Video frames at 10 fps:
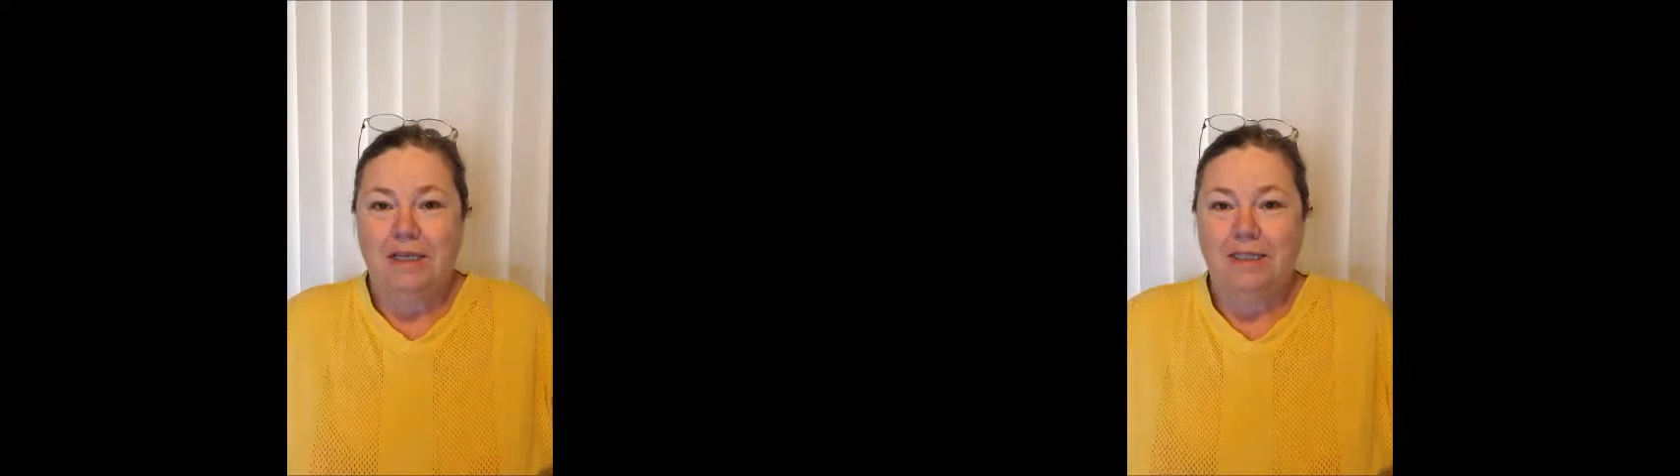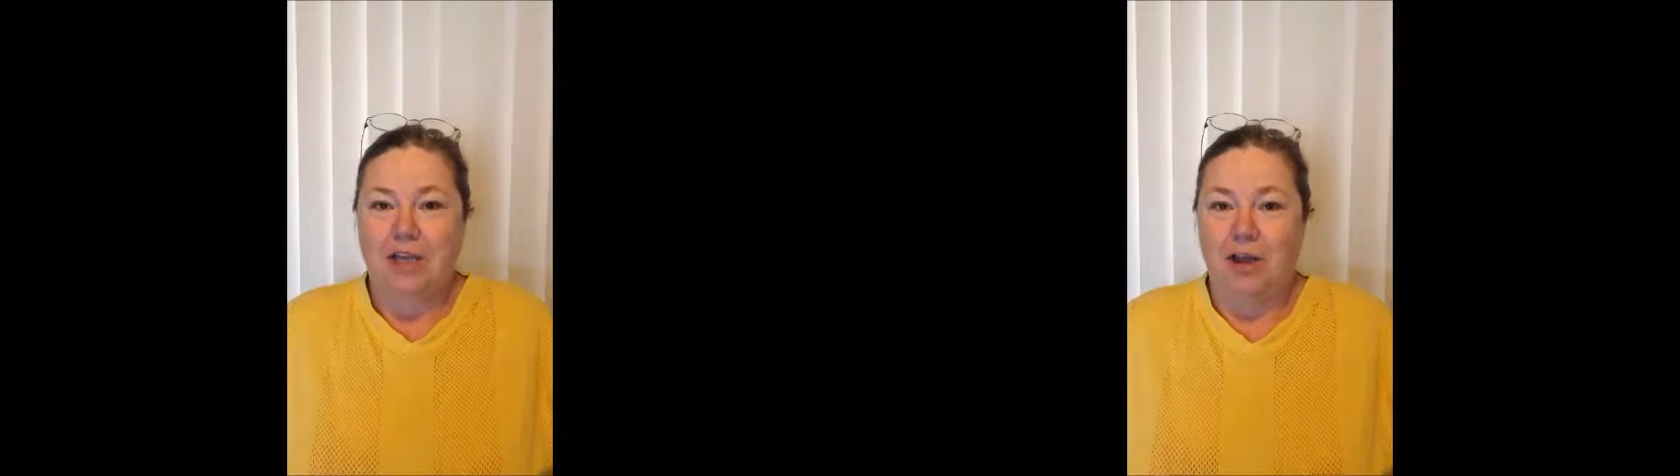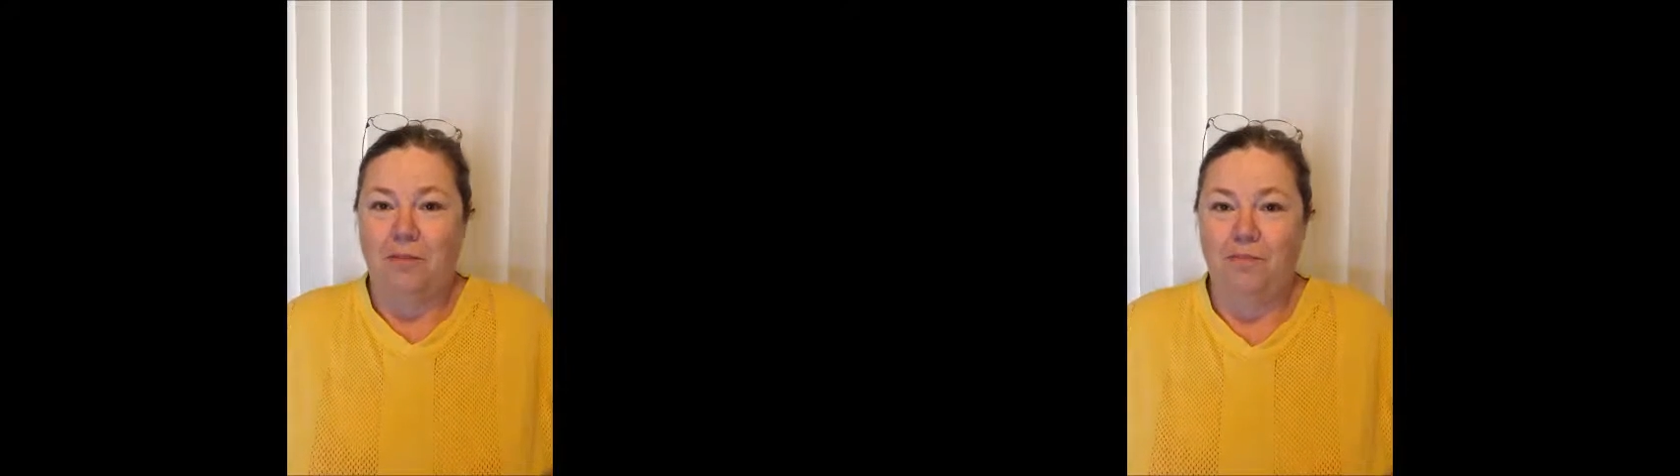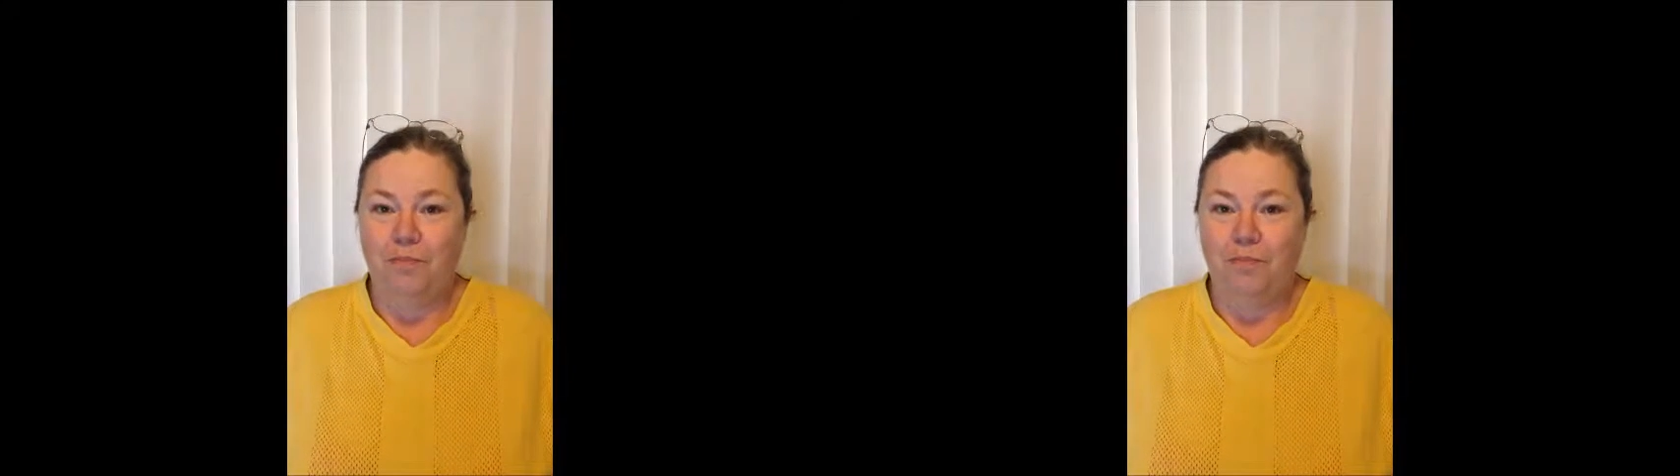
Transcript: So,